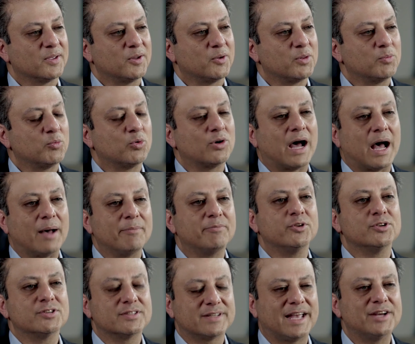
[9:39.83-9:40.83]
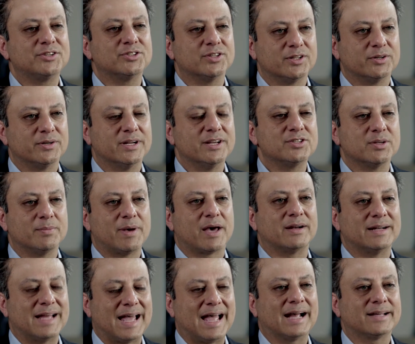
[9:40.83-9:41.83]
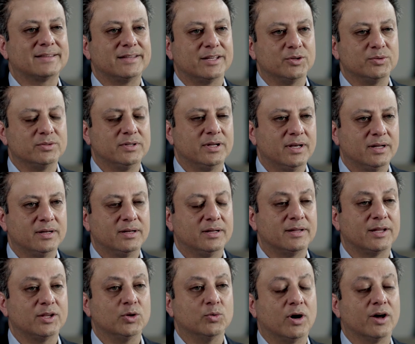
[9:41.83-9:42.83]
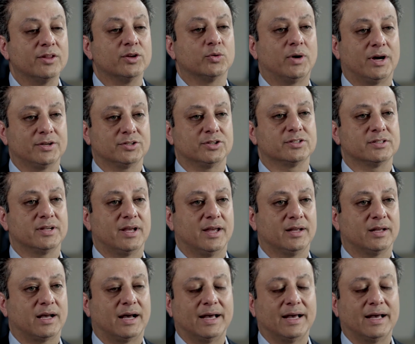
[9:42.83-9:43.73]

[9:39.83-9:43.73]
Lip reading: You know, the more obfuscation there is about an act that you did that you otherwise are saying,